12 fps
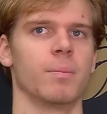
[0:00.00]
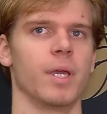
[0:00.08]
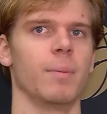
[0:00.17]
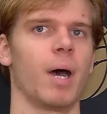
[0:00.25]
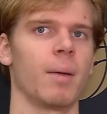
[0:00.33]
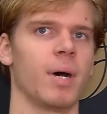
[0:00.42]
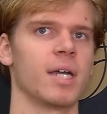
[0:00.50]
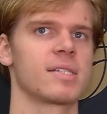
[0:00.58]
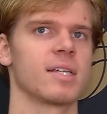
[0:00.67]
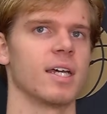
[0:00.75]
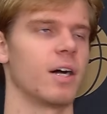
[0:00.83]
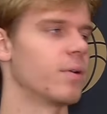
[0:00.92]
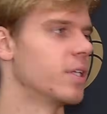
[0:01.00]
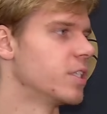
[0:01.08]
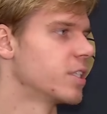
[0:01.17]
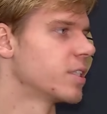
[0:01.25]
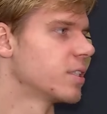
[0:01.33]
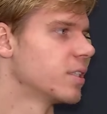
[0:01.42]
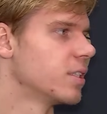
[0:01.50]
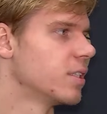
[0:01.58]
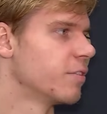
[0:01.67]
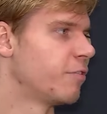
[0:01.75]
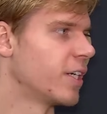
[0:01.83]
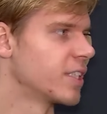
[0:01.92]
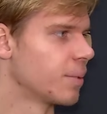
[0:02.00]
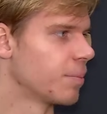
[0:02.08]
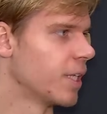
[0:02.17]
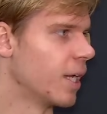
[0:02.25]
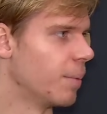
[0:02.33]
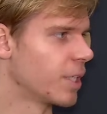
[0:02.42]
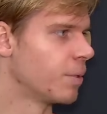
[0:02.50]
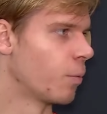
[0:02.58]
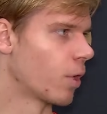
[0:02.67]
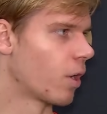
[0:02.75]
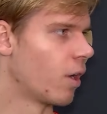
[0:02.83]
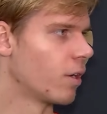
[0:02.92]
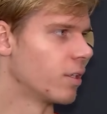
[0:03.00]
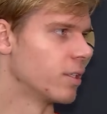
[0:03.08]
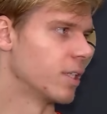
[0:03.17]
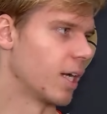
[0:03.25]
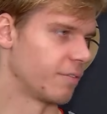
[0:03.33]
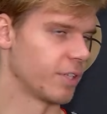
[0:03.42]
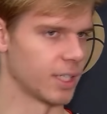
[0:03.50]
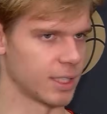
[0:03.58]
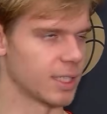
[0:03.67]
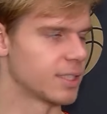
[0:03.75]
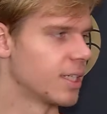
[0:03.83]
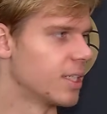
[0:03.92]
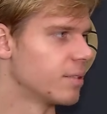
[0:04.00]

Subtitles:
in my mindset, I want to just find something that makes me work harder, and I feel like that's it.